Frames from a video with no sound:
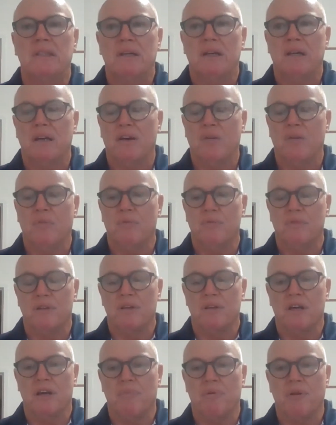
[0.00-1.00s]

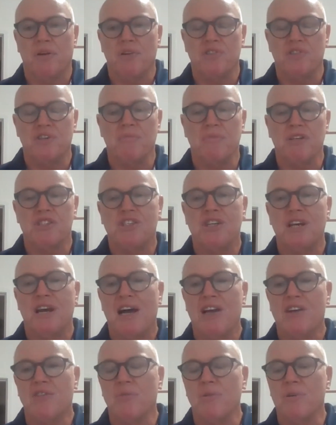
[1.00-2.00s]
approached him to
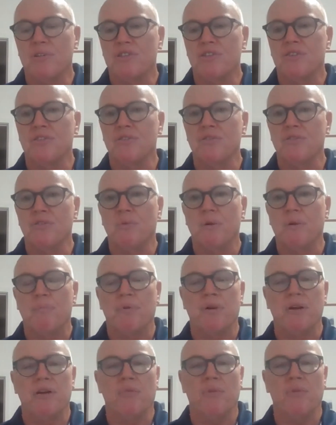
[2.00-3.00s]
charter it to do the
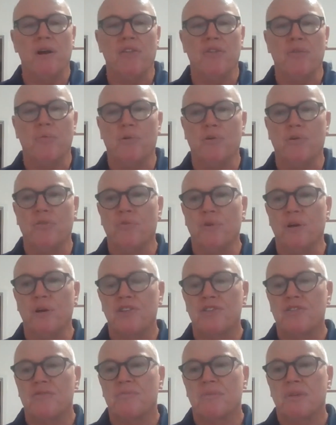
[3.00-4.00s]
Whitbread around the world
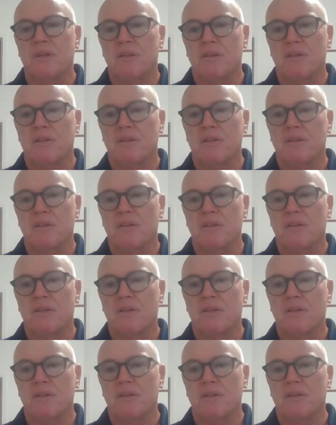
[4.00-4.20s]
race,